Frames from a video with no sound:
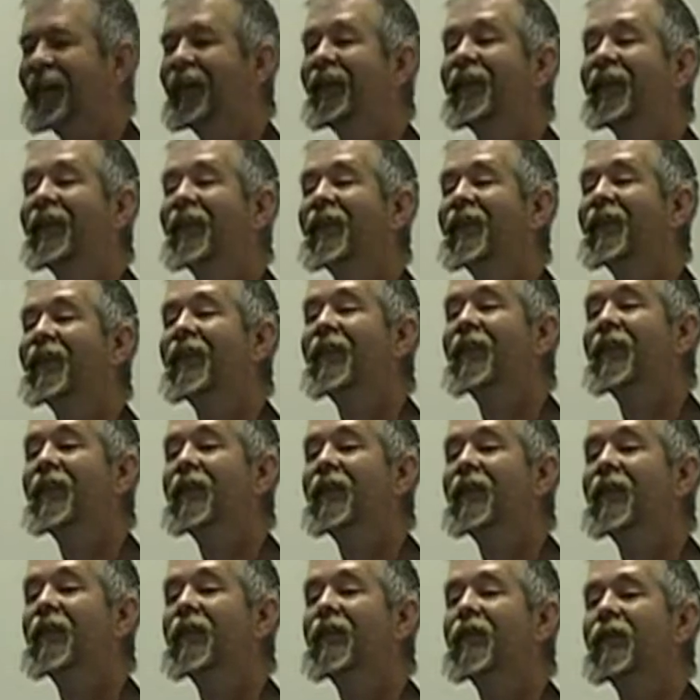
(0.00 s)

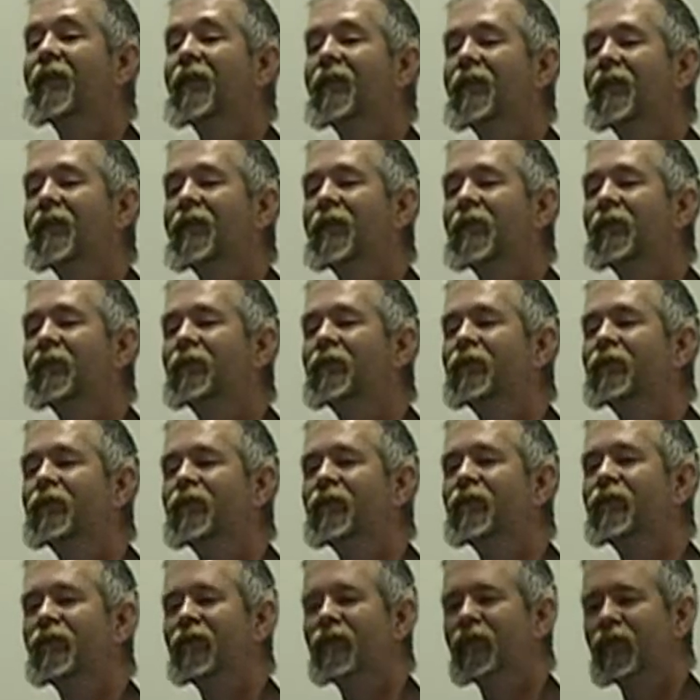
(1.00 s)

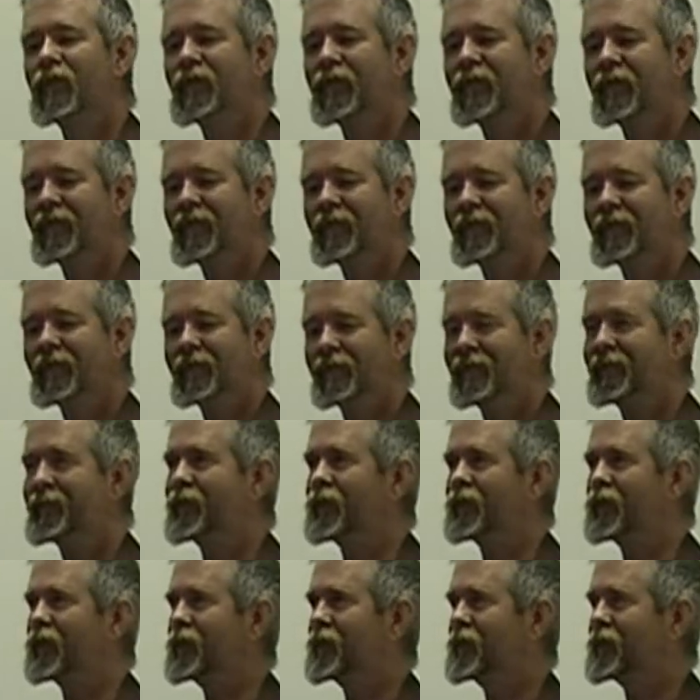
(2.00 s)

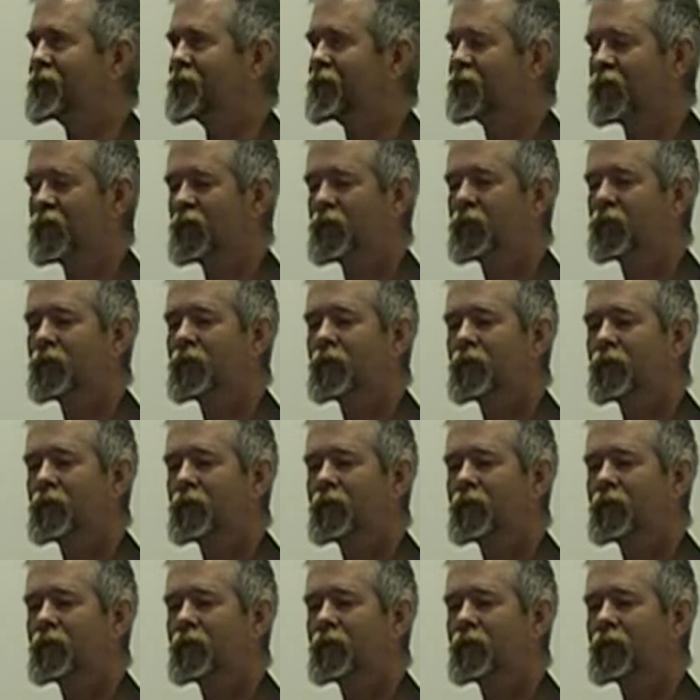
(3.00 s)
This person isn't speaking.